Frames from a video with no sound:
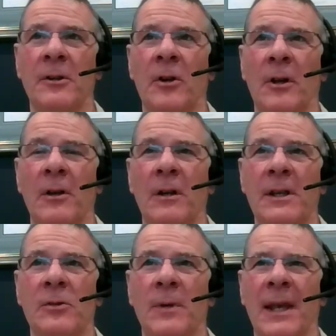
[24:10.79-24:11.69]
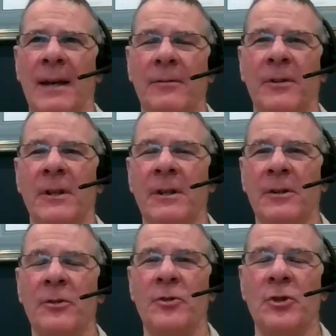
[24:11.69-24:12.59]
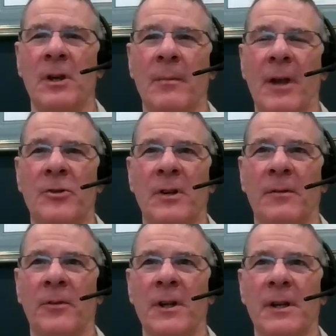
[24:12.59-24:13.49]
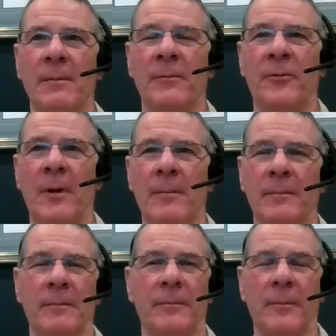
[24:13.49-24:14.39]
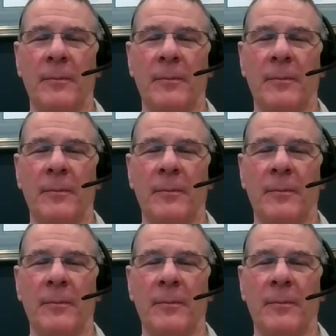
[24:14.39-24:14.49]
Not only do we have the geometric freedom from